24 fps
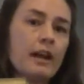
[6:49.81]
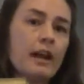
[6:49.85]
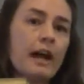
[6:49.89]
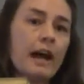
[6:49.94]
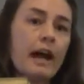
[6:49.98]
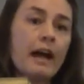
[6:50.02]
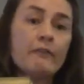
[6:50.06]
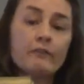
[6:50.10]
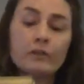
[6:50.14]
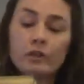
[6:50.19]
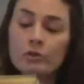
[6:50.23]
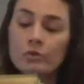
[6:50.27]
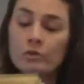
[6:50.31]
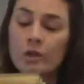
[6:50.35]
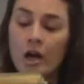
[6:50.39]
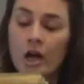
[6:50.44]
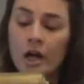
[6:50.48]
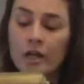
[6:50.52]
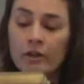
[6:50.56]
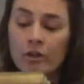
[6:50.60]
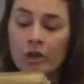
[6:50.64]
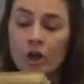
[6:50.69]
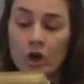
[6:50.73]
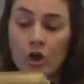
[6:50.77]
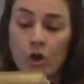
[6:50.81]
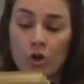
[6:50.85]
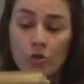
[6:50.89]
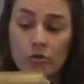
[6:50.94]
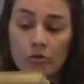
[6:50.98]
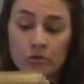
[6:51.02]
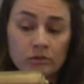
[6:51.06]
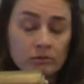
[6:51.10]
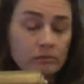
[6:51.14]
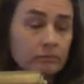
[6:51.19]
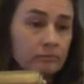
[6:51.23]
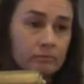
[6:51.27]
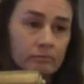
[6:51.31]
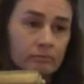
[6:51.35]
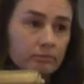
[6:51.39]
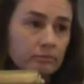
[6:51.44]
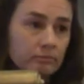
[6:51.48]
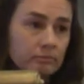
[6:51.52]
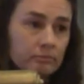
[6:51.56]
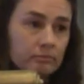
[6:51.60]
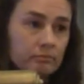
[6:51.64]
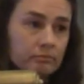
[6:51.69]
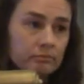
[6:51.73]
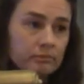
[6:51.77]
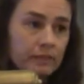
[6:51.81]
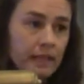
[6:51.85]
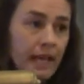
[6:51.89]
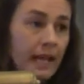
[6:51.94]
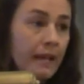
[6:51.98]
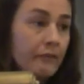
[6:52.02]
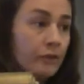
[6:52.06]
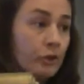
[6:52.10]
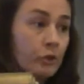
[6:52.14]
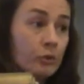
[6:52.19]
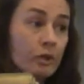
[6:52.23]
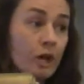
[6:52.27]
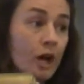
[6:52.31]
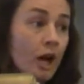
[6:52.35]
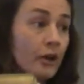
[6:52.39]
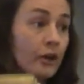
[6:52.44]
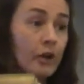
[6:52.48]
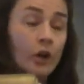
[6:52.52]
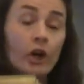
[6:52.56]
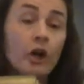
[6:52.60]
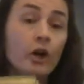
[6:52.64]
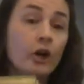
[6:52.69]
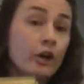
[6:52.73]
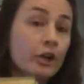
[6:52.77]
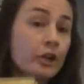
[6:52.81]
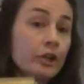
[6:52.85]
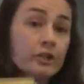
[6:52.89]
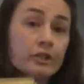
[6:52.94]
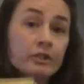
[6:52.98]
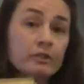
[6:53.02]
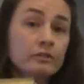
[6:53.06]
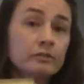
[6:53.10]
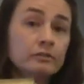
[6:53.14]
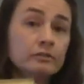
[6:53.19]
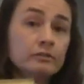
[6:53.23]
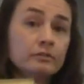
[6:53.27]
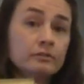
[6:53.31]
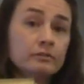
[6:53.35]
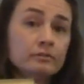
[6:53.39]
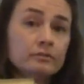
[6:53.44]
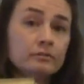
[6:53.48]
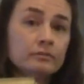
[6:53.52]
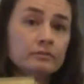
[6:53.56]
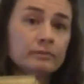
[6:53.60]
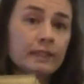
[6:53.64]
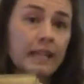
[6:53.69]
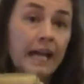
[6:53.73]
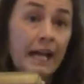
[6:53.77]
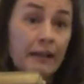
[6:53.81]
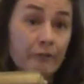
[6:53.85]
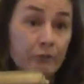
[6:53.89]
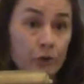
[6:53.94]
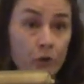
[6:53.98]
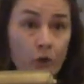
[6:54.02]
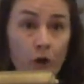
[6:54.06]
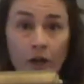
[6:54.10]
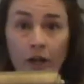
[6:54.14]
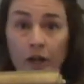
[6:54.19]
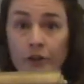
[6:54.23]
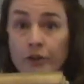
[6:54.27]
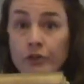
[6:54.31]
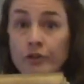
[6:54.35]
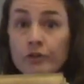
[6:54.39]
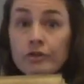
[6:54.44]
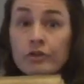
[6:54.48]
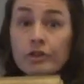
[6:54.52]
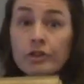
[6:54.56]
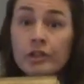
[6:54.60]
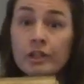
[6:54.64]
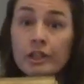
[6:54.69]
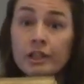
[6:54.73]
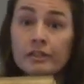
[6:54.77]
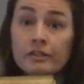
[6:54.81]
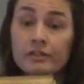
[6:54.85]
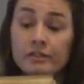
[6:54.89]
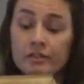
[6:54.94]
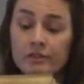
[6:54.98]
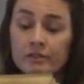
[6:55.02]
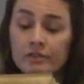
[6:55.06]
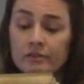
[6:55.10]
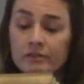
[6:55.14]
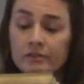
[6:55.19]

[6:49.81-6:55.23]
Have you not known? Have you not heard? Have you not understood?